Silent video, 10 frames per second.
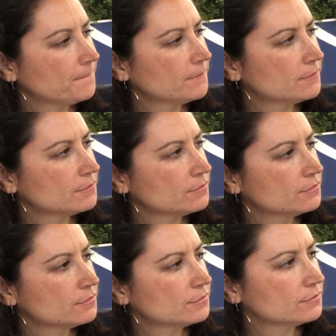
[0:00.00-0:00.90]

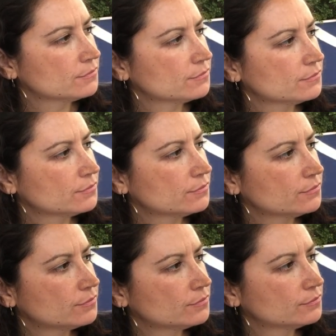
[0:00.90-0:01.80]

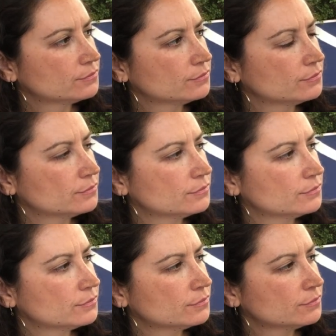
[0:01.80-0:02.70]

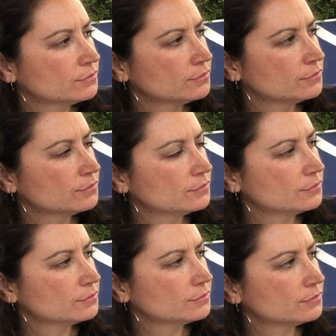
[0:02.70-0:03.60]

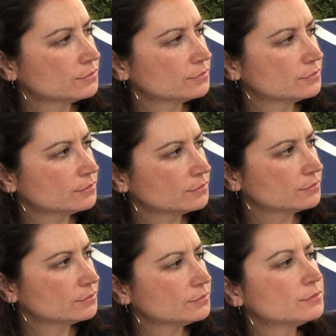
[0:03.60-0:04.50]

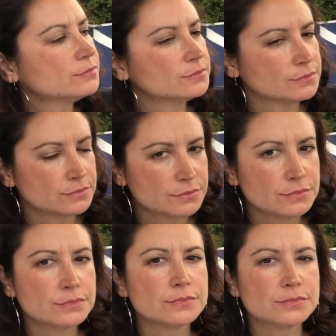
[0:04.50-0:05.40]

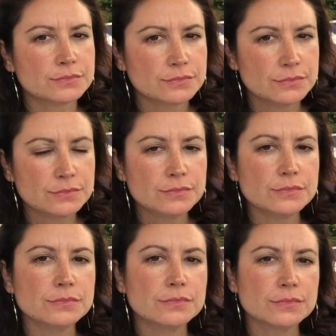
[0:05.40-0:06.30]

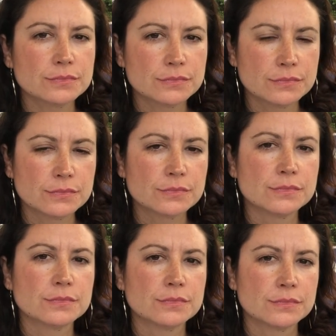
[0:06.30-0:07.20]

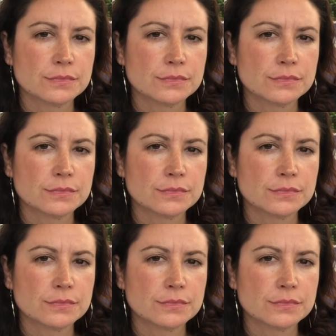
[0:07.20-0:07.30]
[no speech]